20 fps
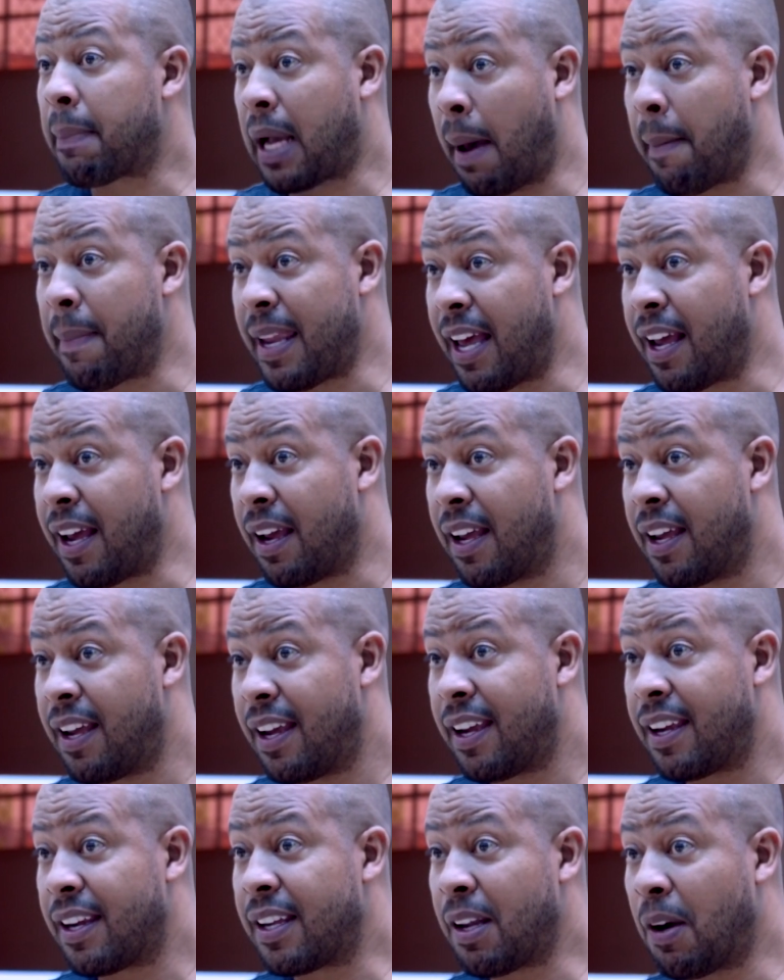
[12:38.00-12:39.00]
coming at,
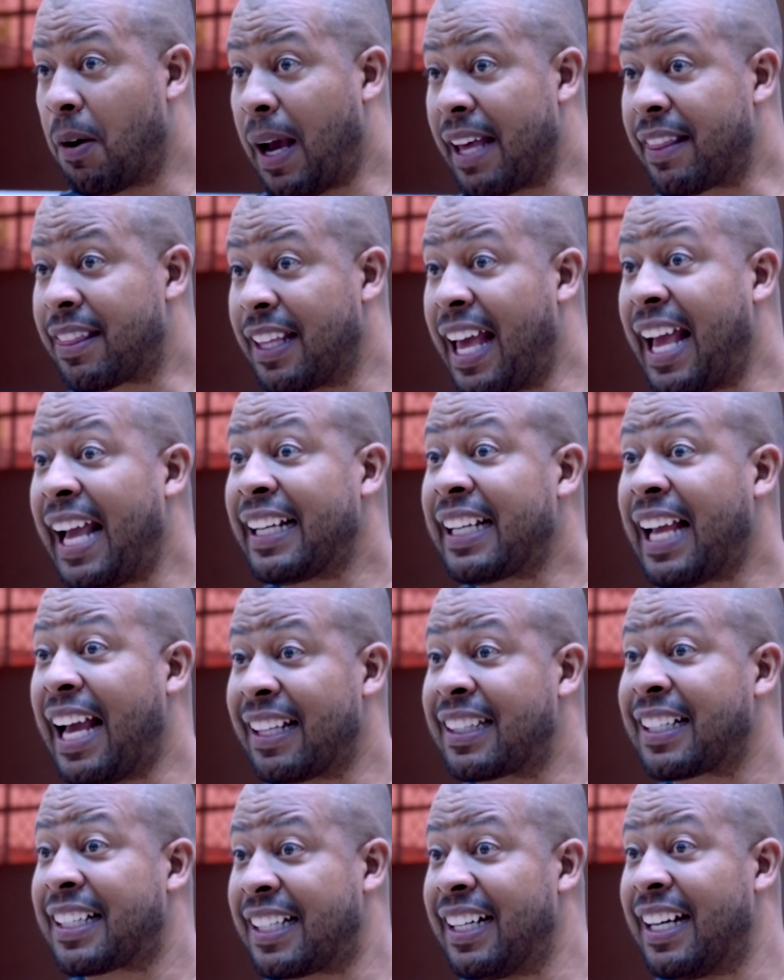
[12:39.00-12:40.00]
you know, at
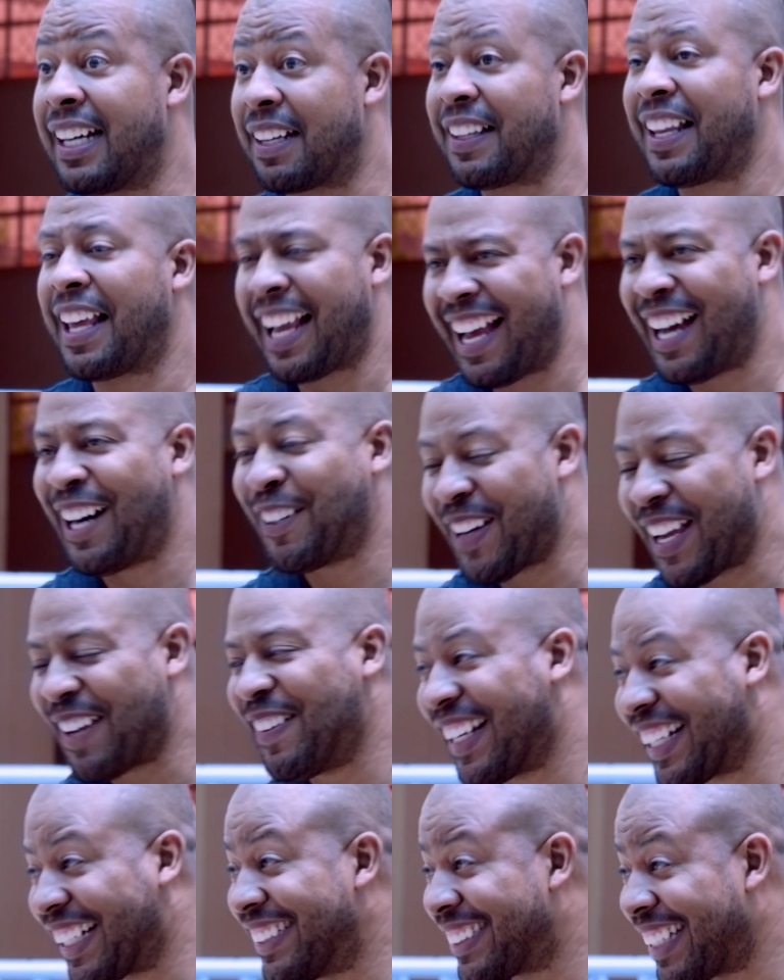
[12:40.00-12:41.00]
the cut, you're like, oh,
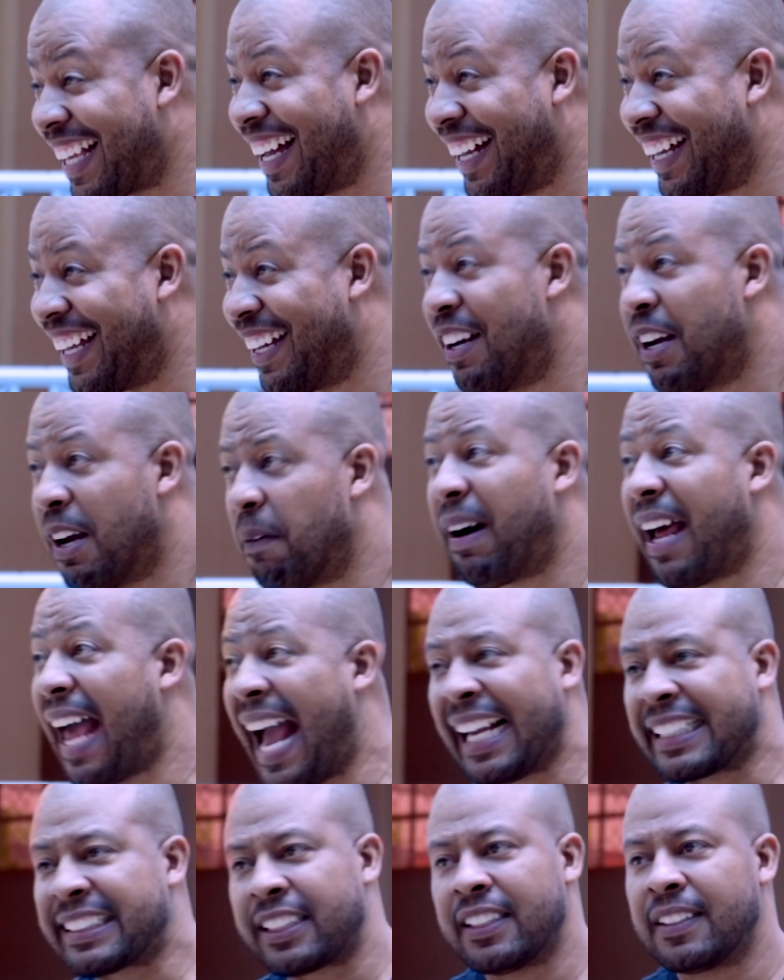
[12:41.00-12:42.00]
but
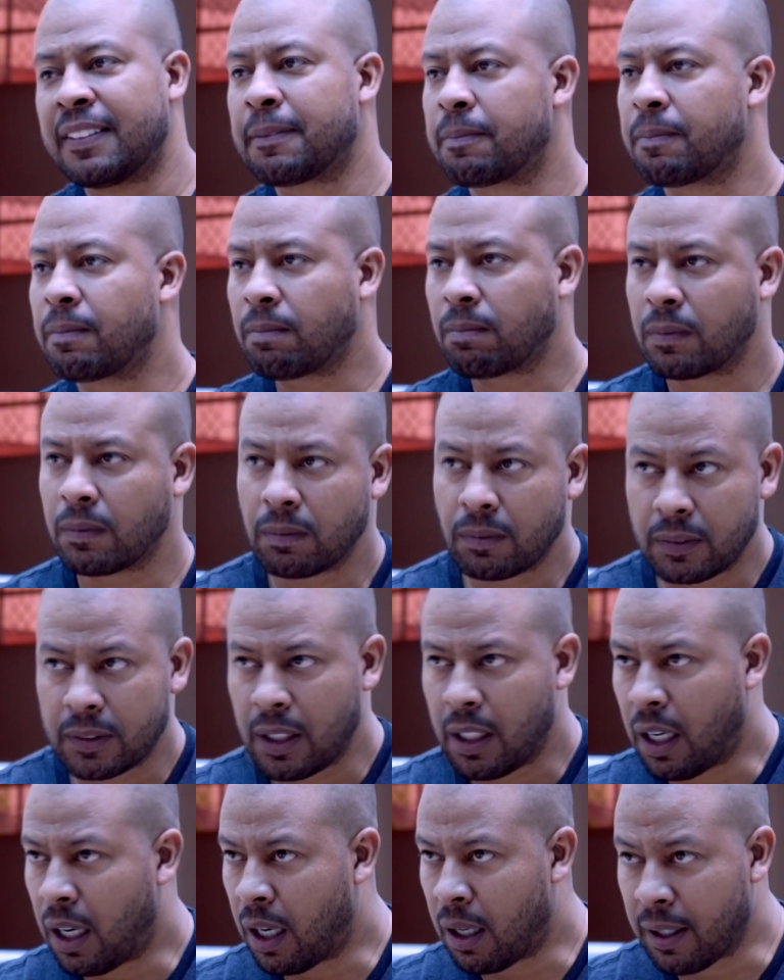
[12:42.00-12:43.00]
action,
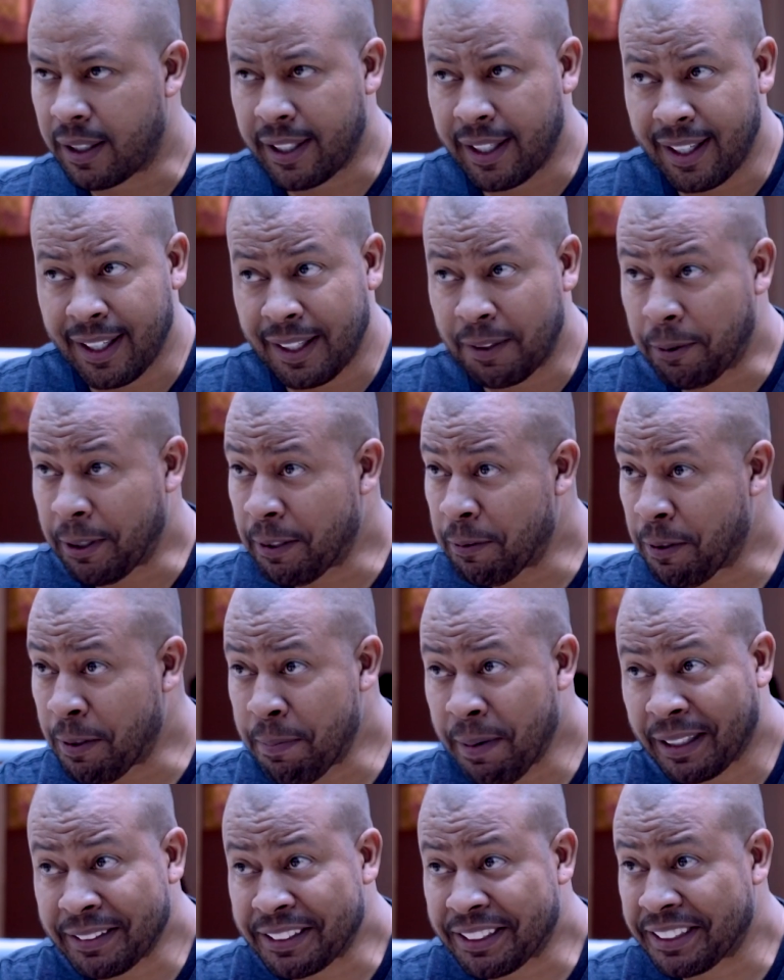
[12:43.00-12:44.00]
oh yeah, we
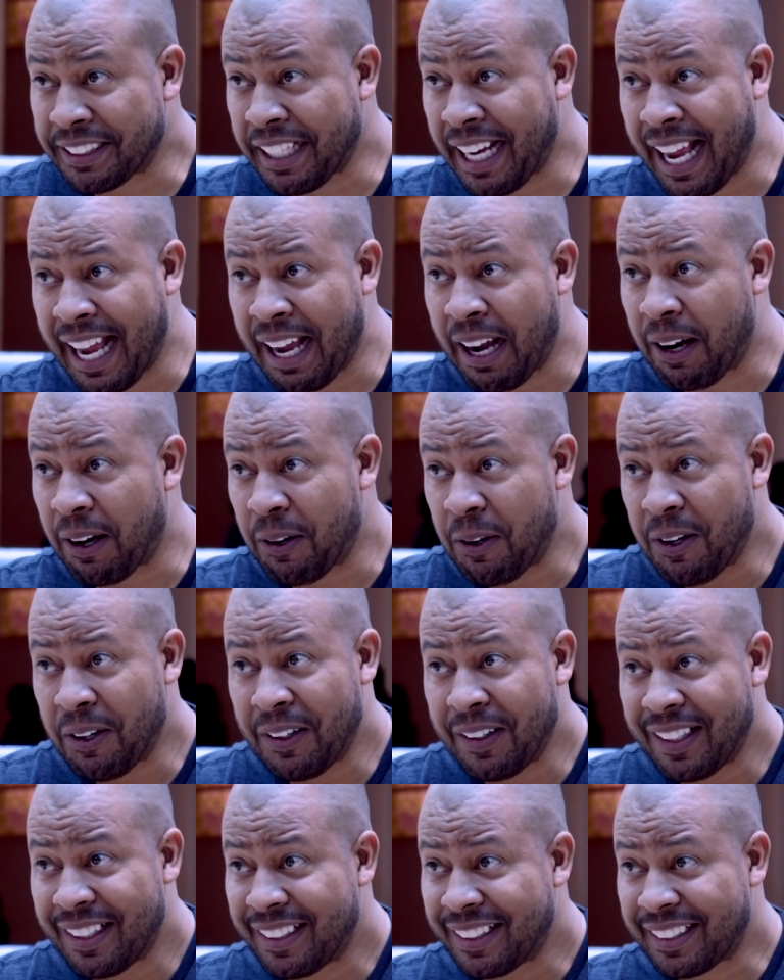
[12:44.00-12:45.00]
about to sit down.
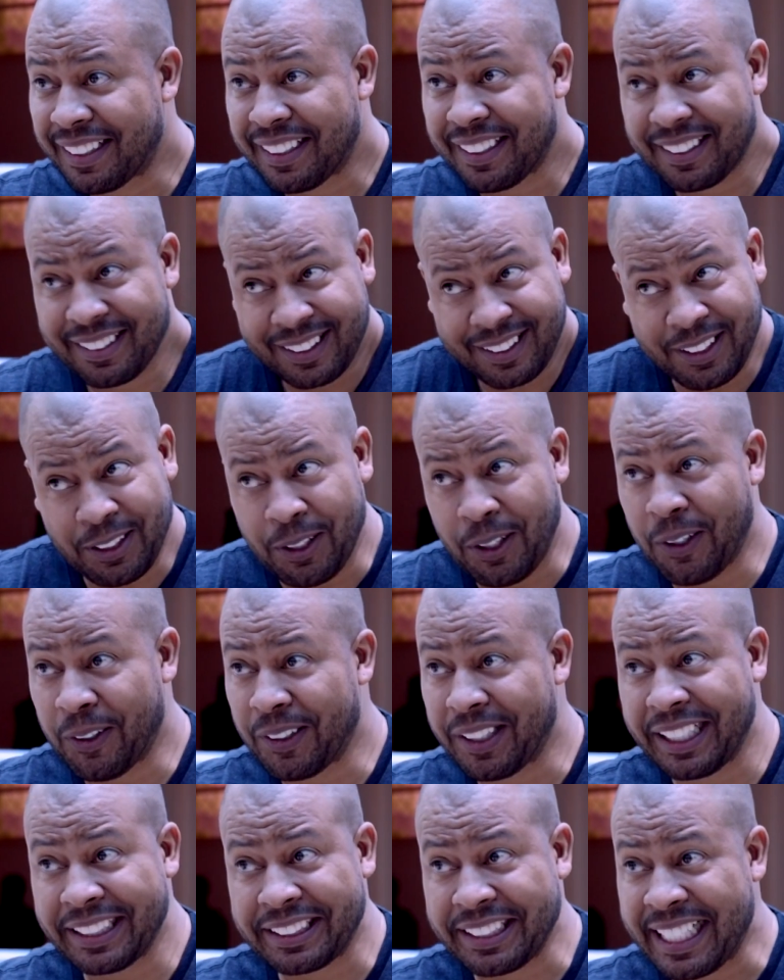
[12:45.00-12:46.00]
You know,
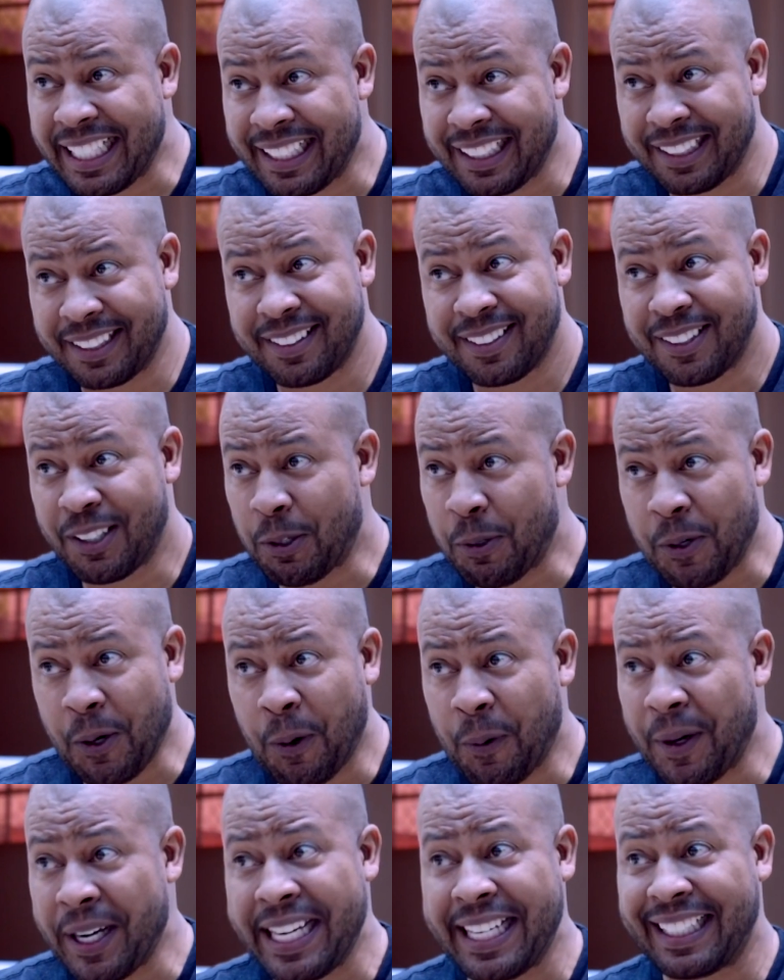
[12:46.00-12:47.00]
let's eat. Who
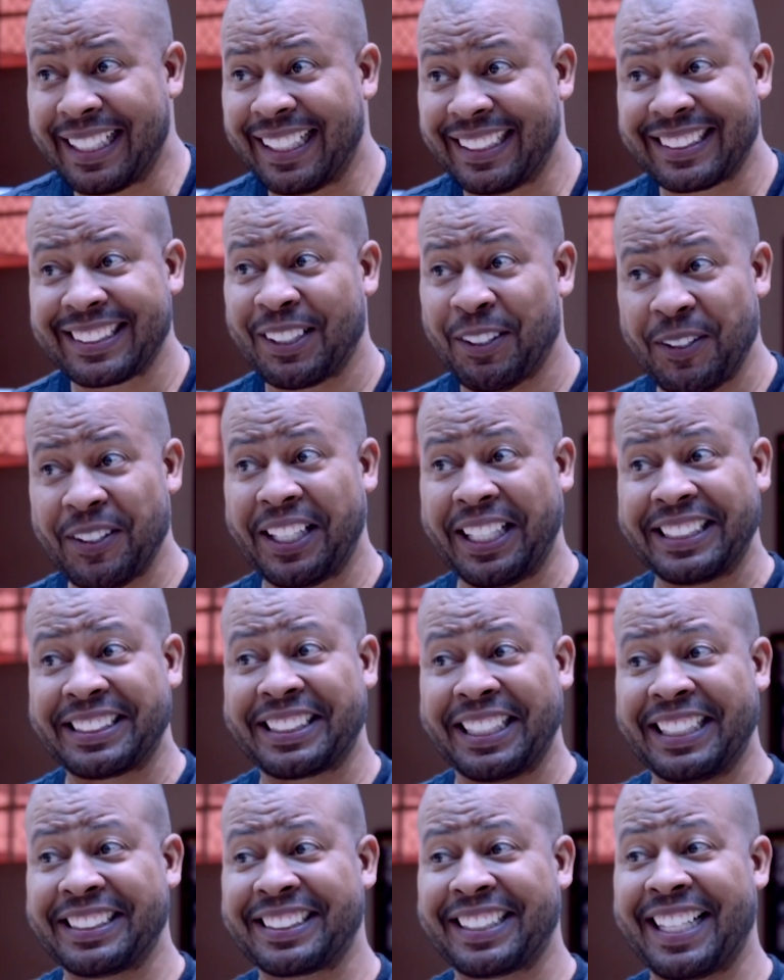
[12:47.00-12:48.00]
gonna eat? Let's go.
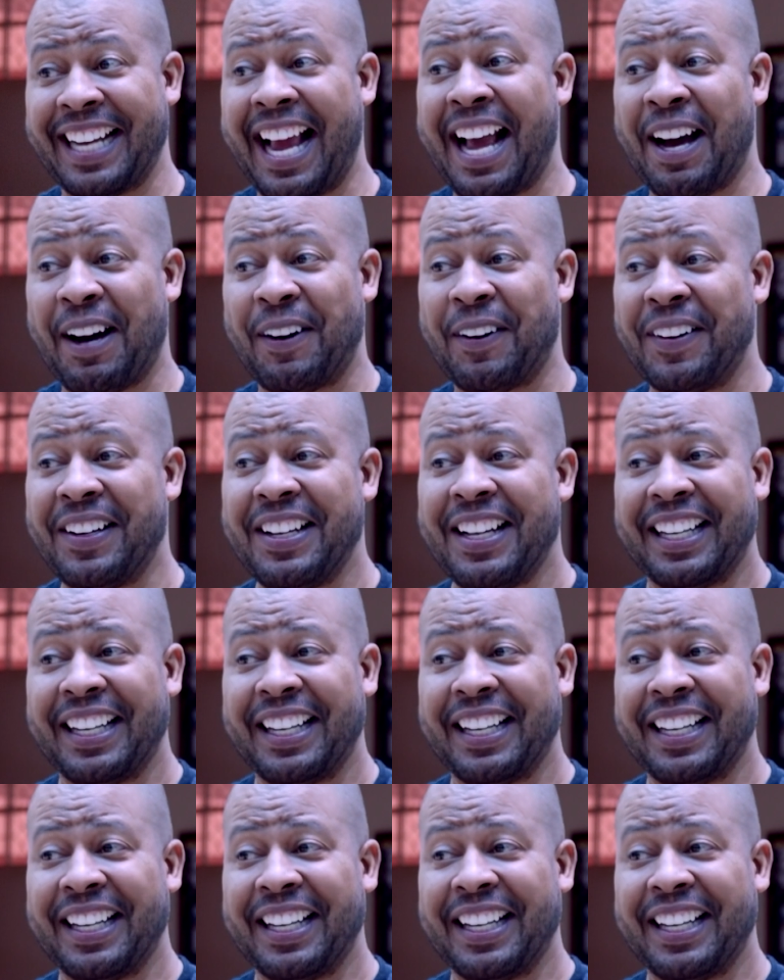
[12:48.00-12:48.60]
Let's get down.